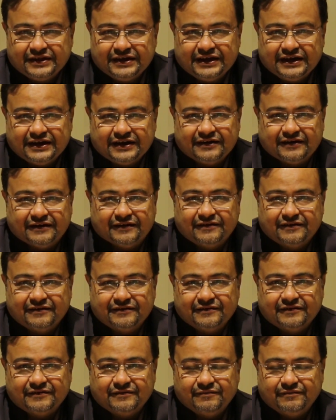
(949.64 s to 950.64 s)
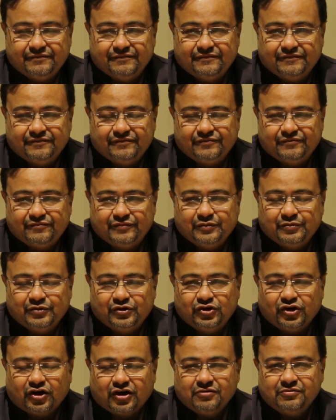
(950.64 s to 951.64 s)
And
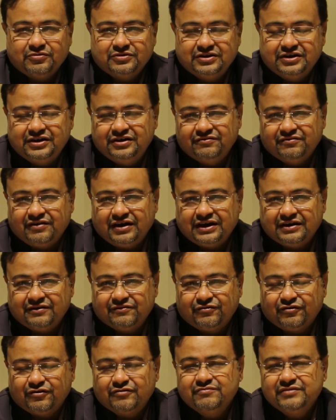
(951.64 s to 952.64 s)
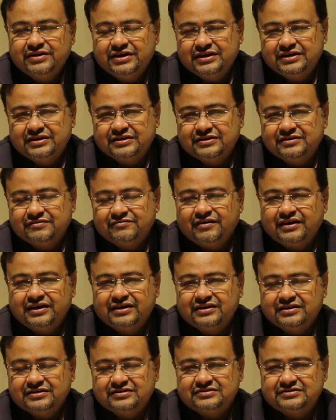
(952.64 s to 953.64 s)
people talk about the divine. For me,
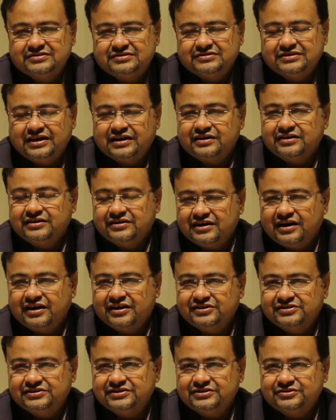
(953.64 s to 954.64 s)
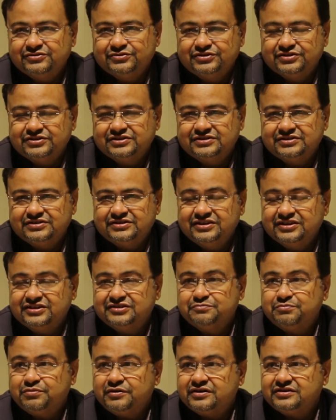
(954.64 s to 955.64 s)
divine is that intelligence which is
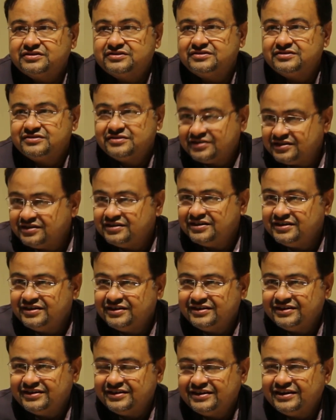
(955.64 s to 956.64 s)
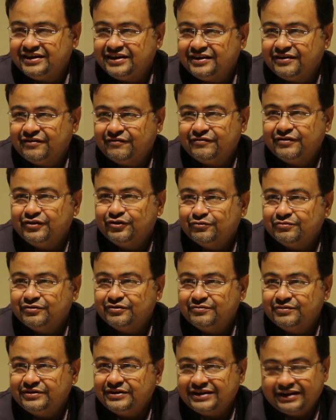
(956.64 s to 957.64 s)
dispersed in every
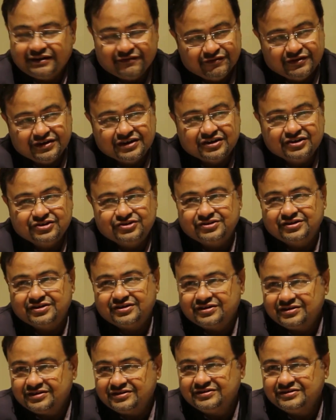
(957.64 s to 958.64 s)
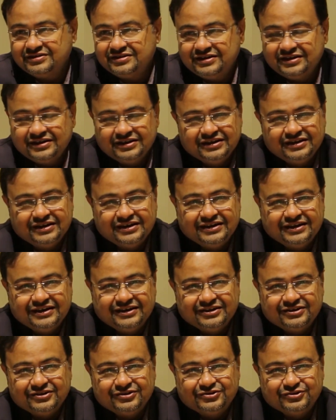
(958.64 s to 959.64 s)
human being, every creature.
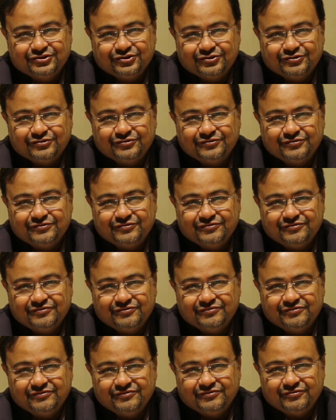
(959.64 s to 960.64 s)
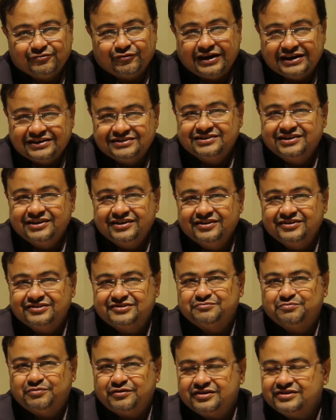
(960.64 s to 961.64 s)
So wisely
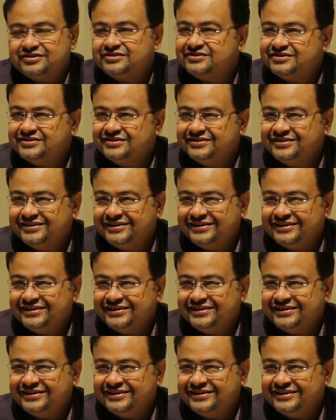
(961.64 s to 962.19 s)
dispersed